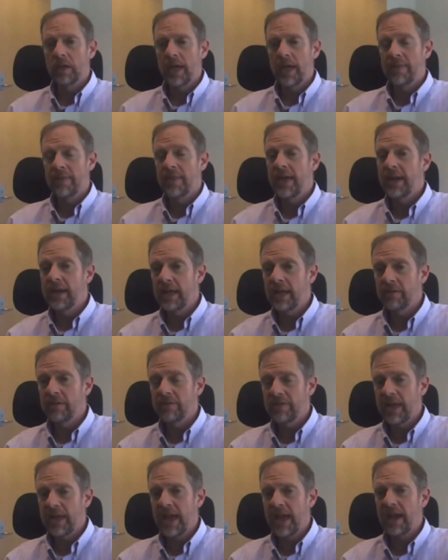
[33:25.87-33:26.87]
And then
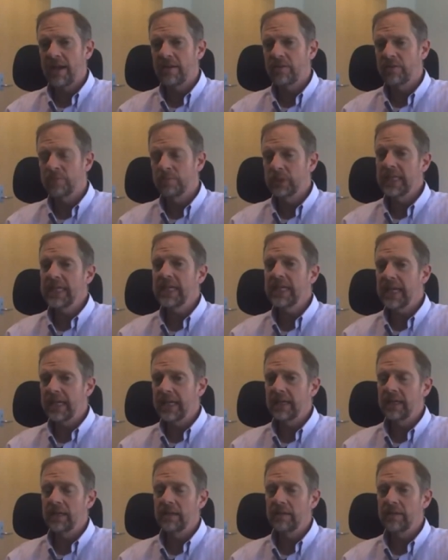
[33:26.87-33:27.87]
if they have
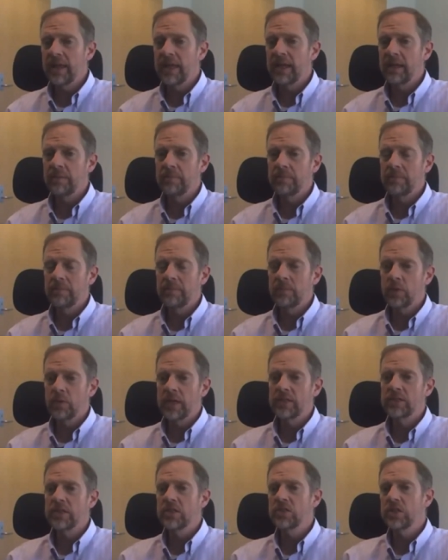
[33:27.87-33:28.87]
bleeding, then it
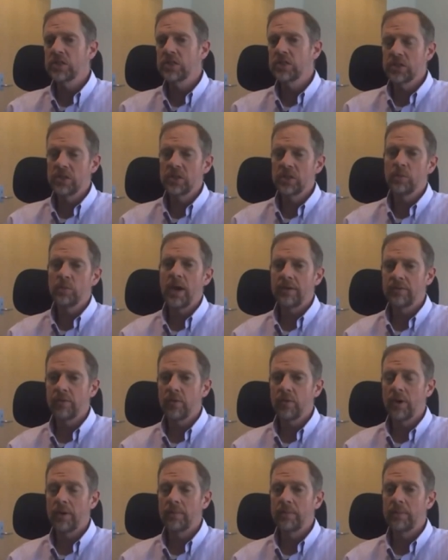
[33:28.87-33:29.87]
transitions to the wet
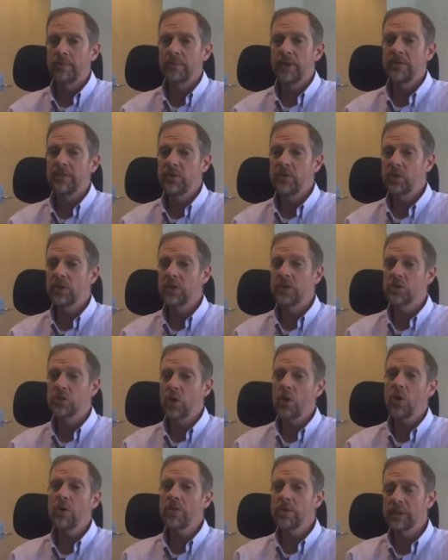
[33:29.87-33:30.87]
form. But if you
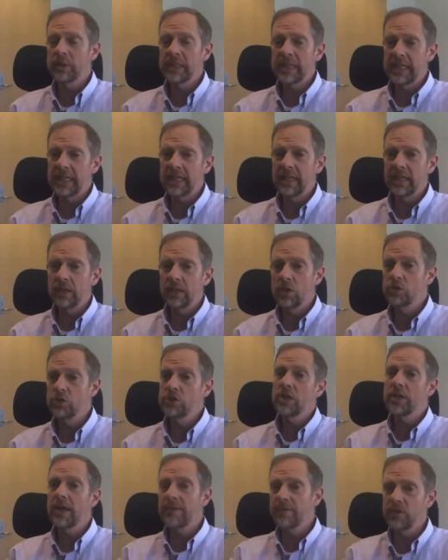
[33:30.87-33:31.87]
control the bleeding, you
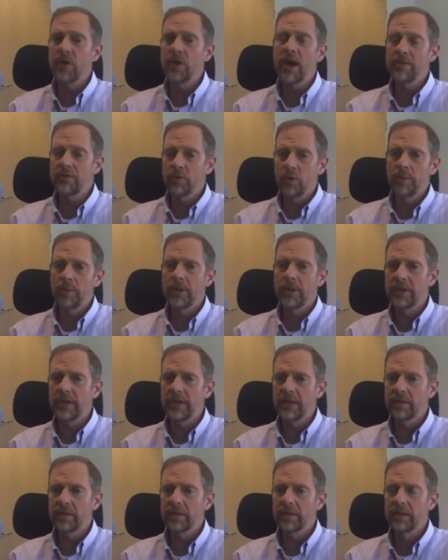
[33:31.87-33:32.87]
still have the dry form
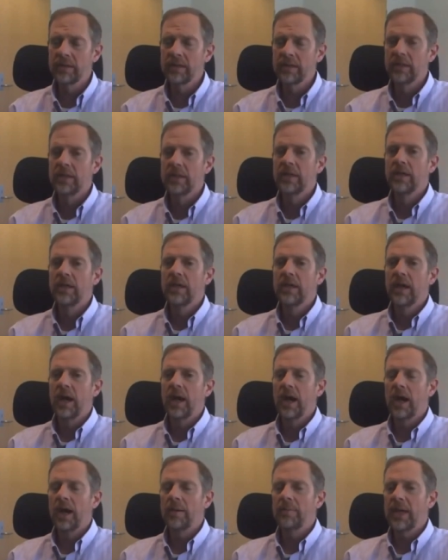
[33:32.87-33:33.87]
underneath.
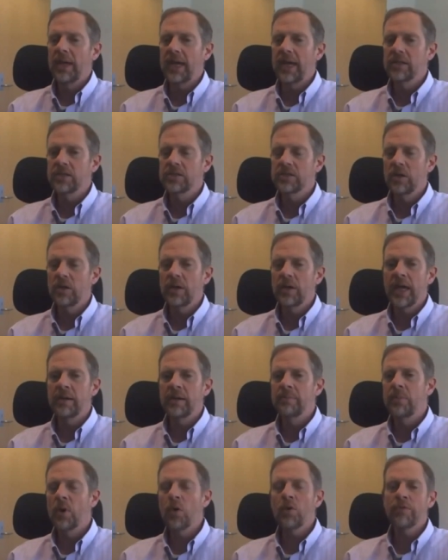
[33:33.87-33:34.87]
Um, and so,
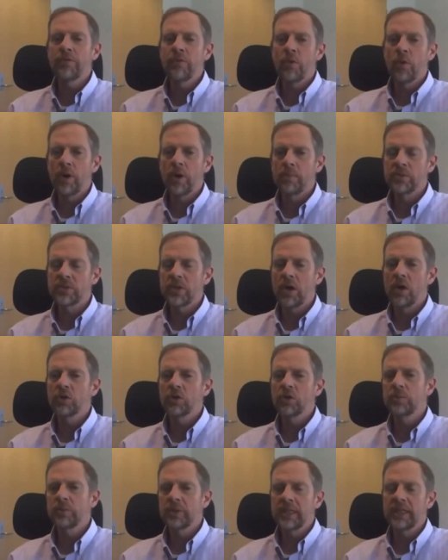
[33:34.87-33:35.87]
and both forms
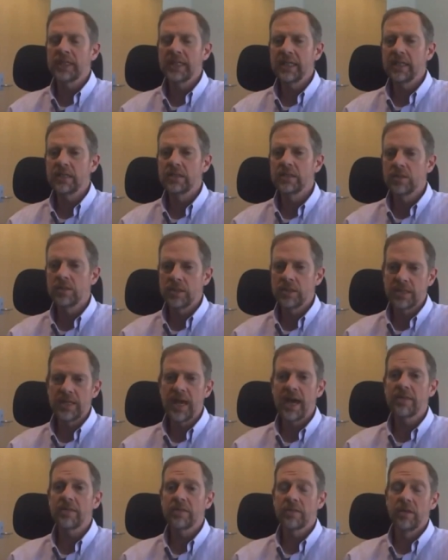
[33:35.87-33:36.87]
ultimately lead to the
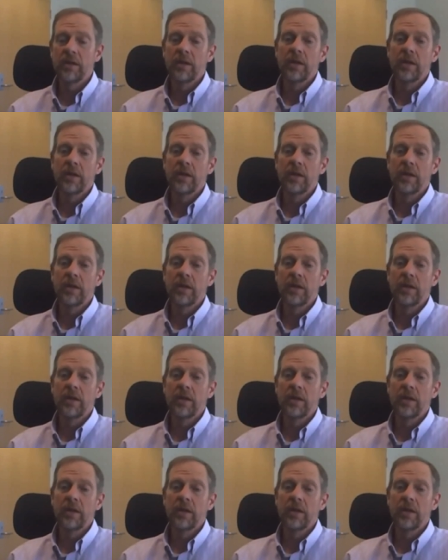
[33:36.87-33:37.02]
death